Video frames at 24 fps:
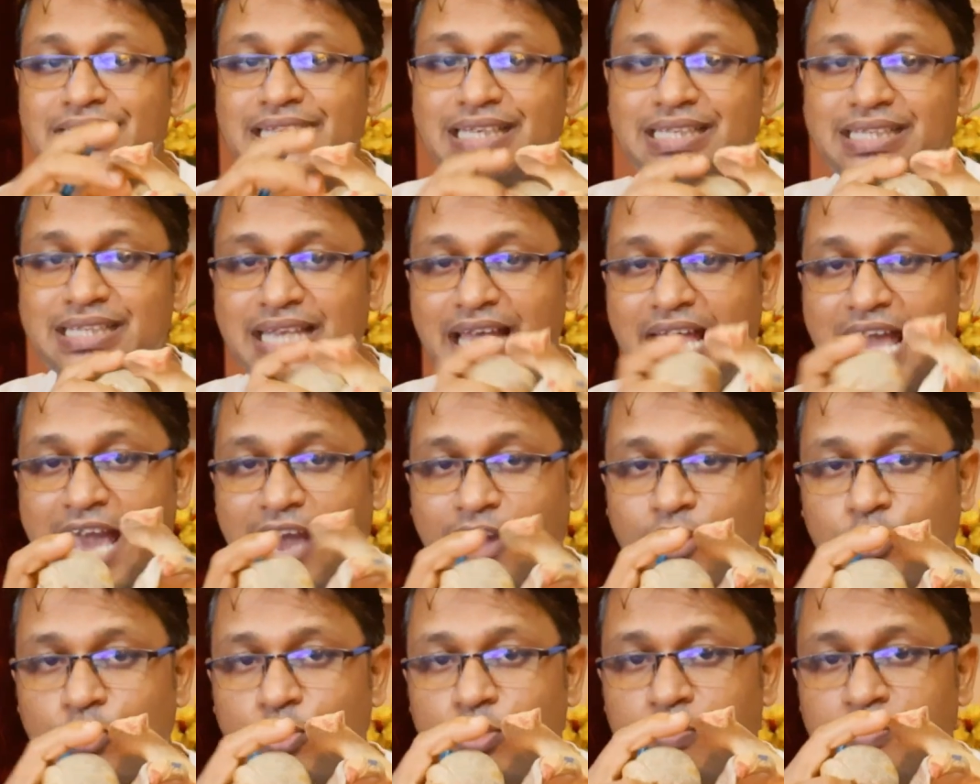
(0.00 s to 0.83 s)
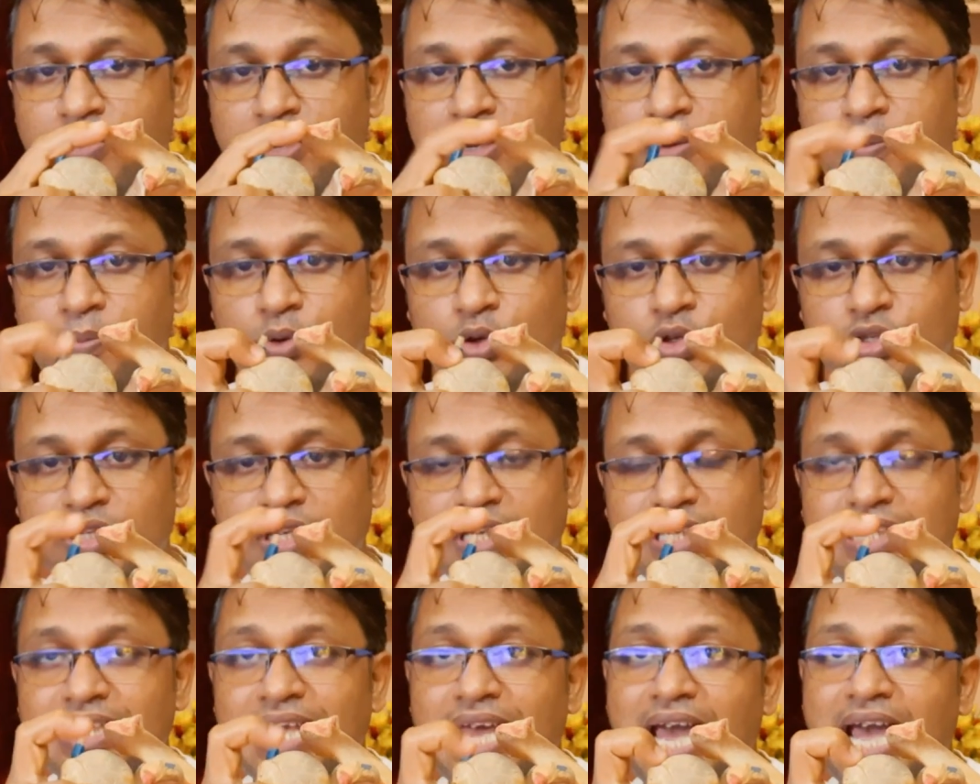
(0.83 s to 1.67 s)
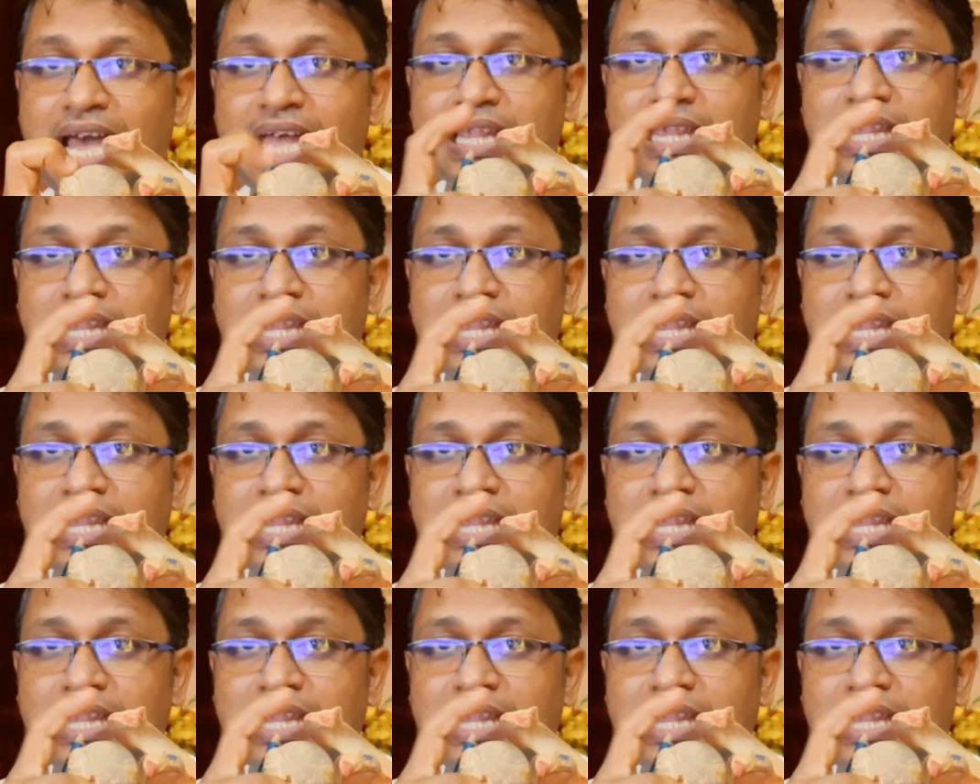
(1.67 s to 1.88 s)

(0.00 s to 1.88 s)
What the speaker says: this acromion process